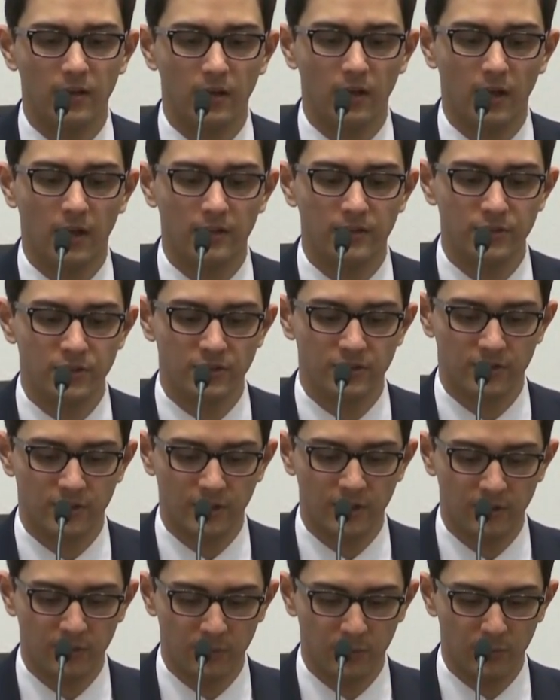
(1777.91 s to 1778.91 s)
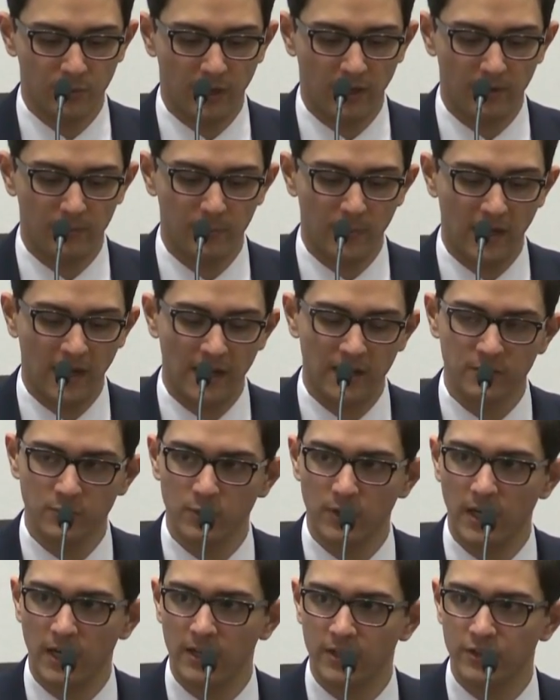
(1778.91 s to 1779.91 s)
I just couldn't. My hands
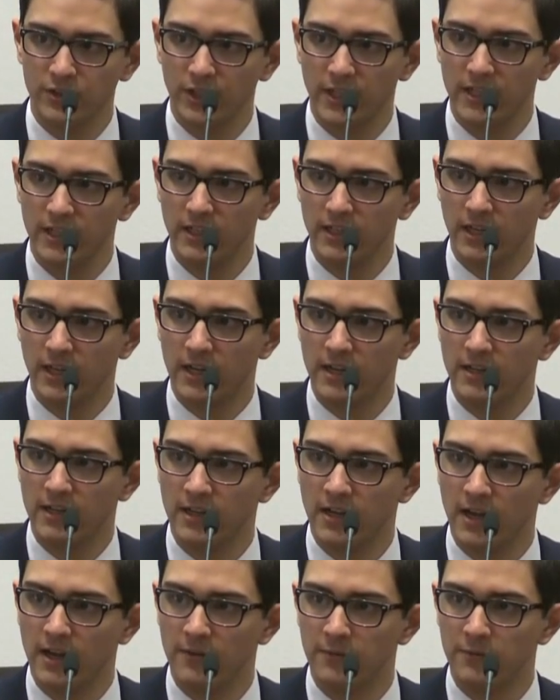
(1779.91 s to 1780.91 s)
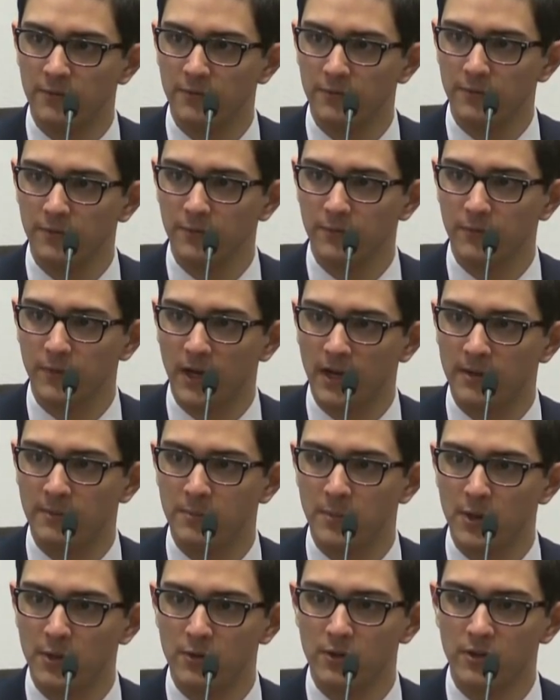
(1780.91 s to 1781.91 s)
were kind of shaking, and I didn't have
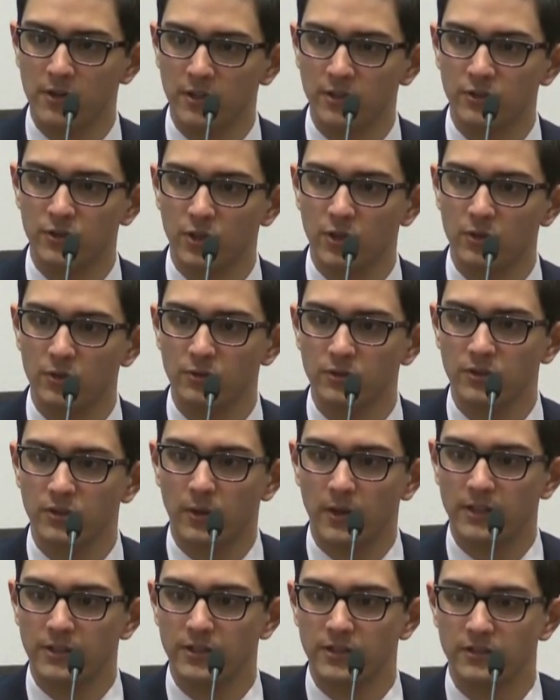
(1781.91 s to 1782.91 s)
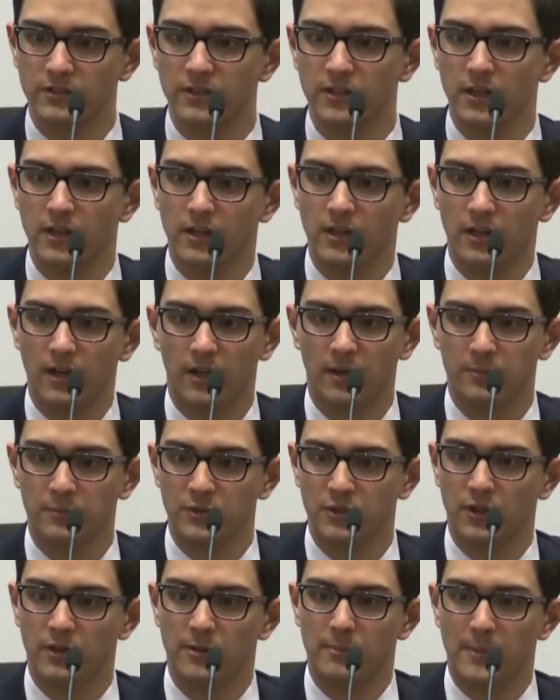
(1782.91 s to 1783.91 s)
fine motor control, so I just
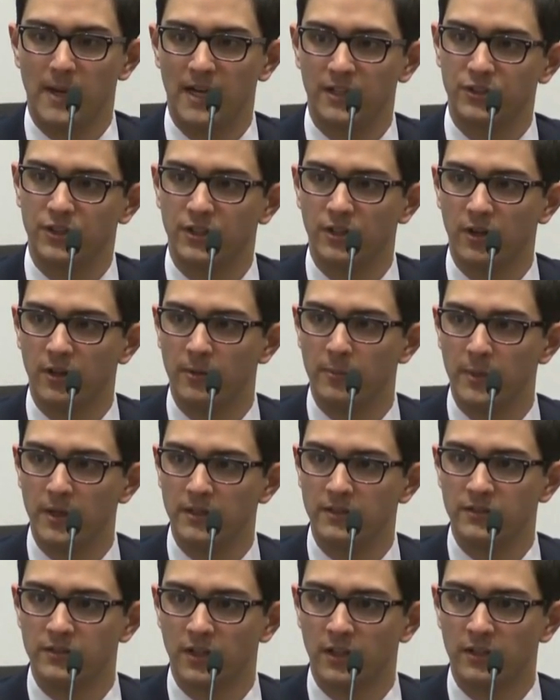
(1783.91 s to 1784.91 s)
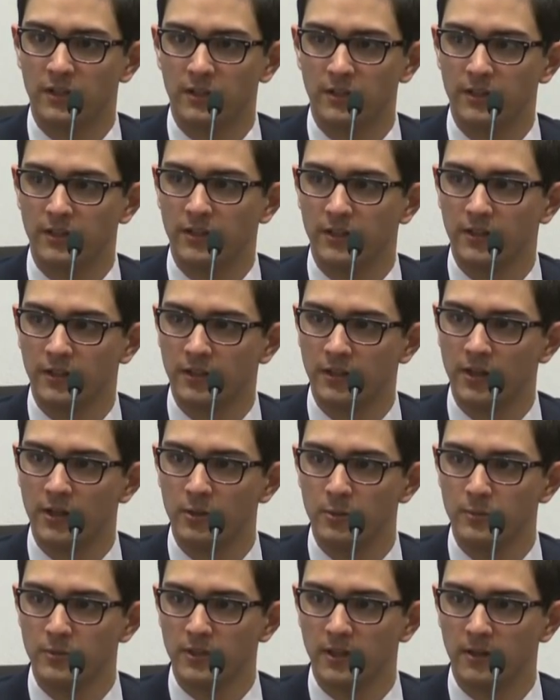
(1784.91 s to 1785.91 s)
started mashing all the buttons on the clicker in the
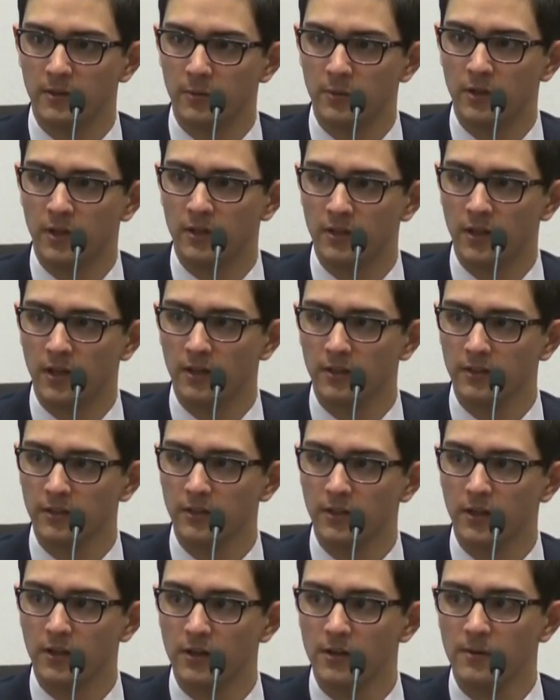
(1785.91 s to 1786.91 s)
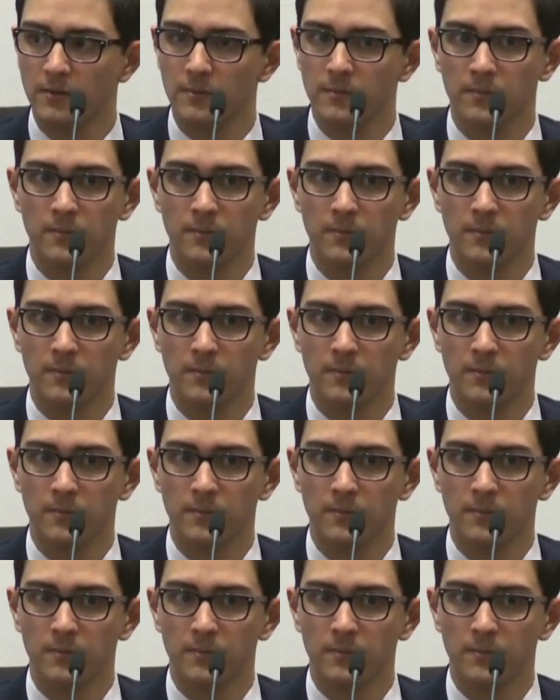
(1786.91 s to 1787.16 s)
hopes that it would unlock the car.